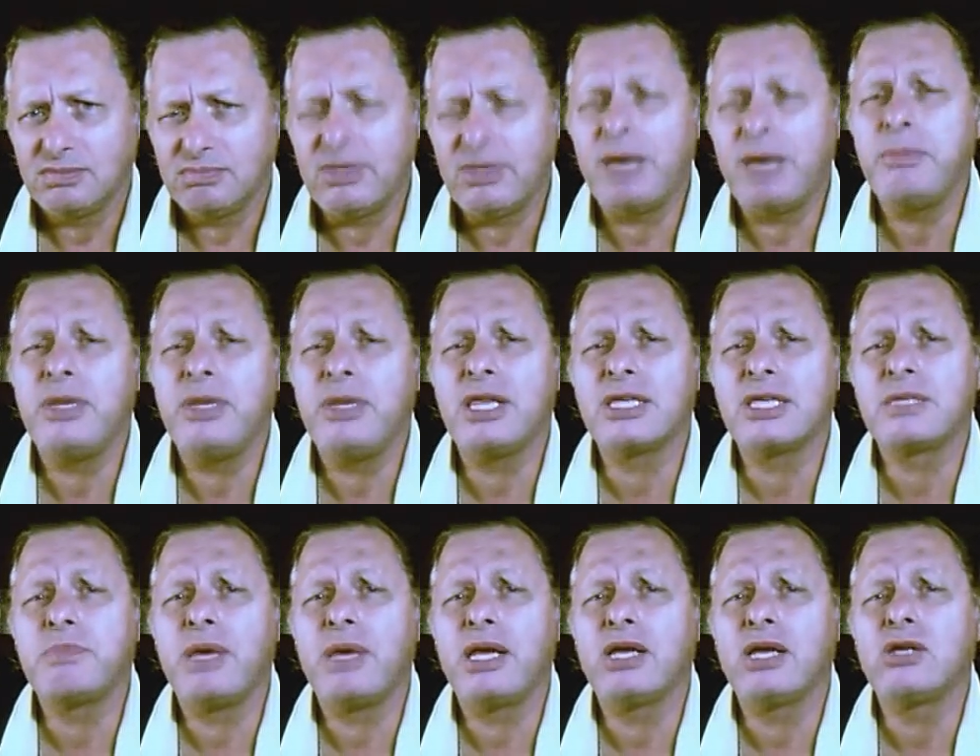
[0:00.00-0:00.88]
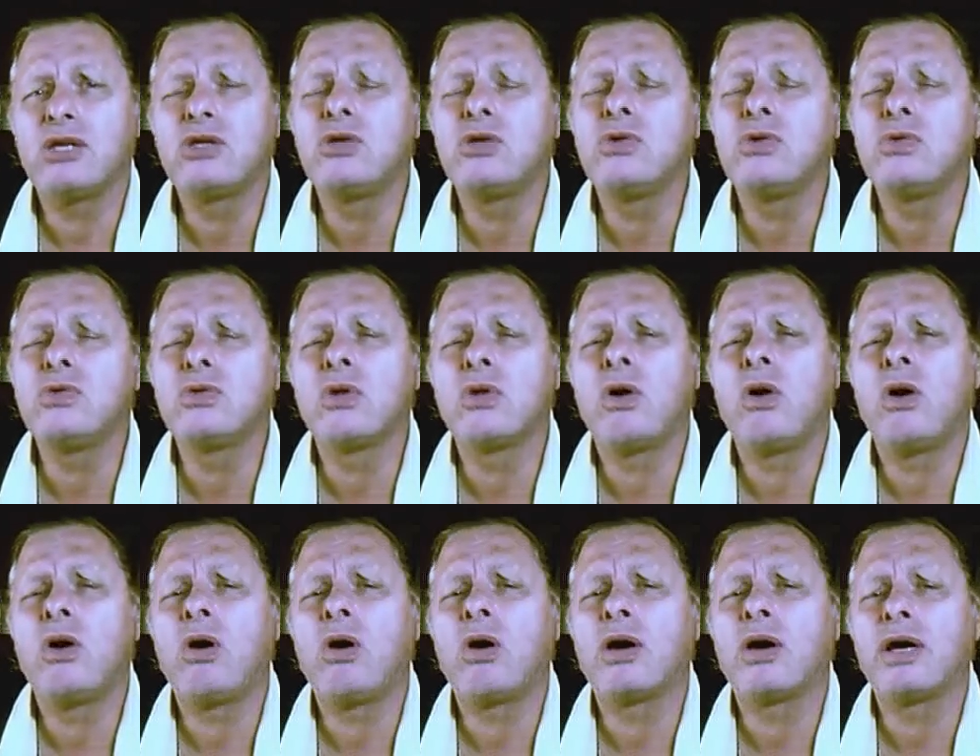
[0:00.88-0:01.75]
Maybe they're spending too
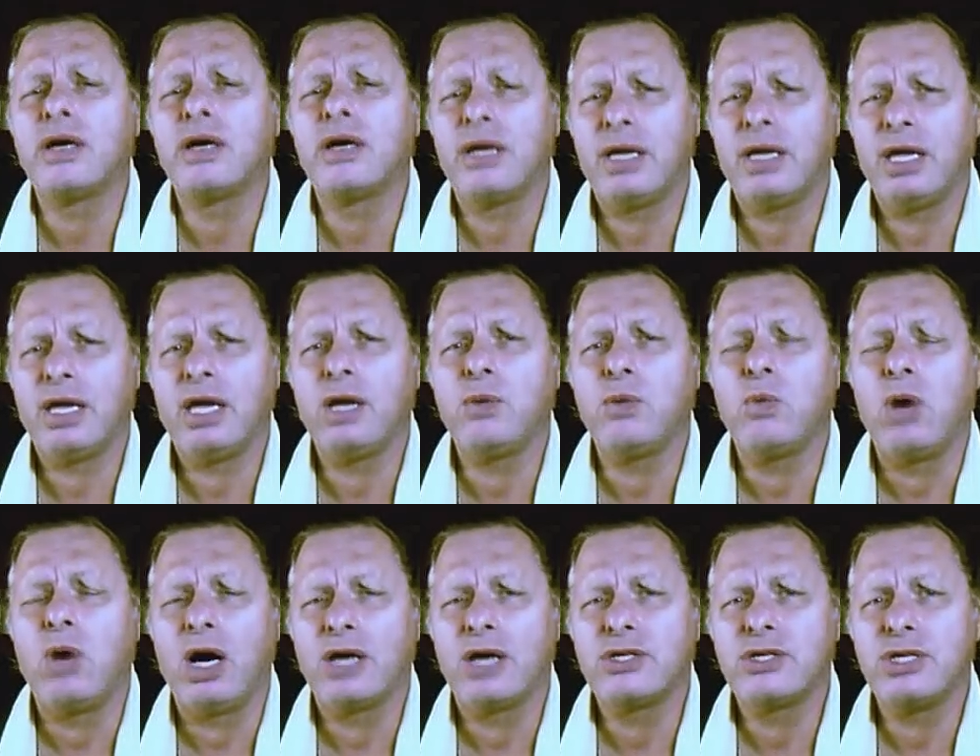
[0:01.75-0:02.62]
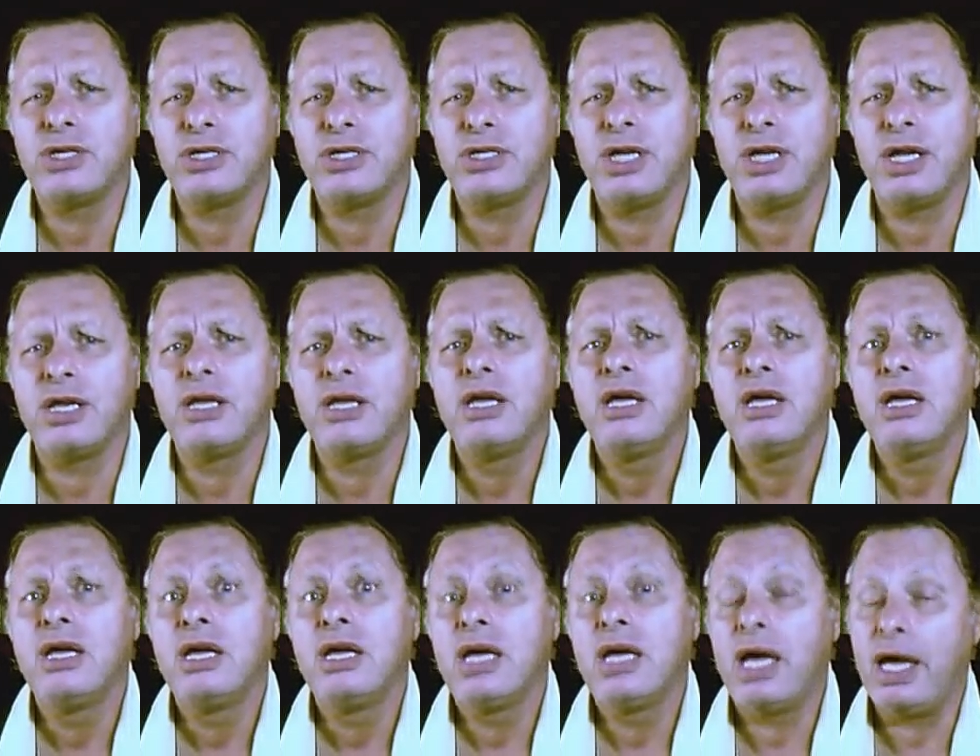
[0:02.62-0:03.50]
long in Washington
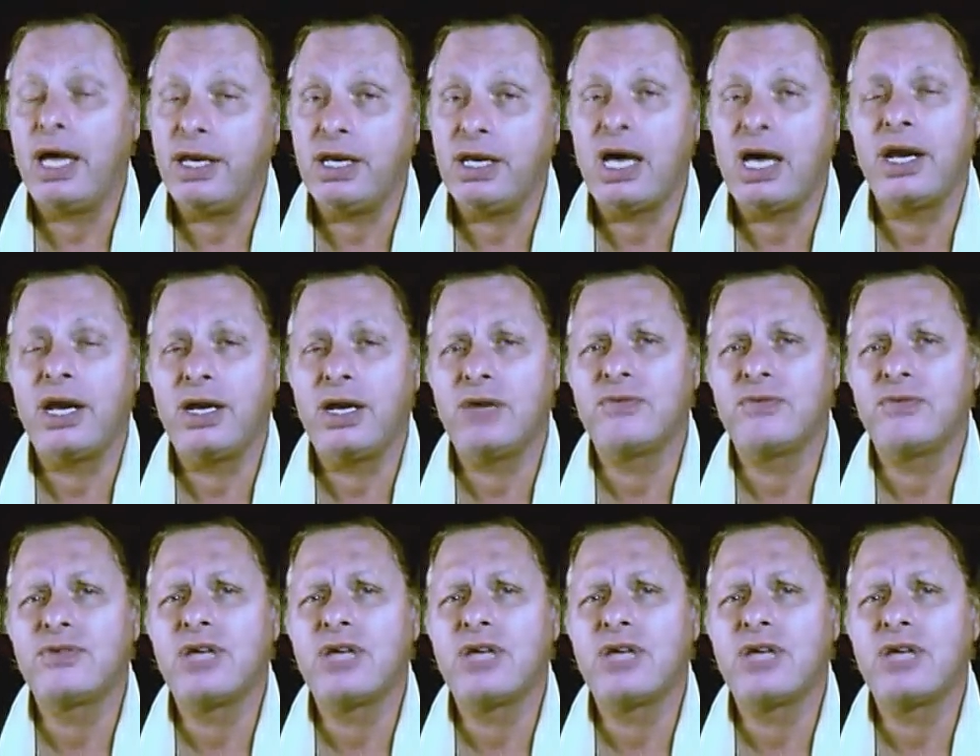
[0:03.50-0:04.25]
and not enough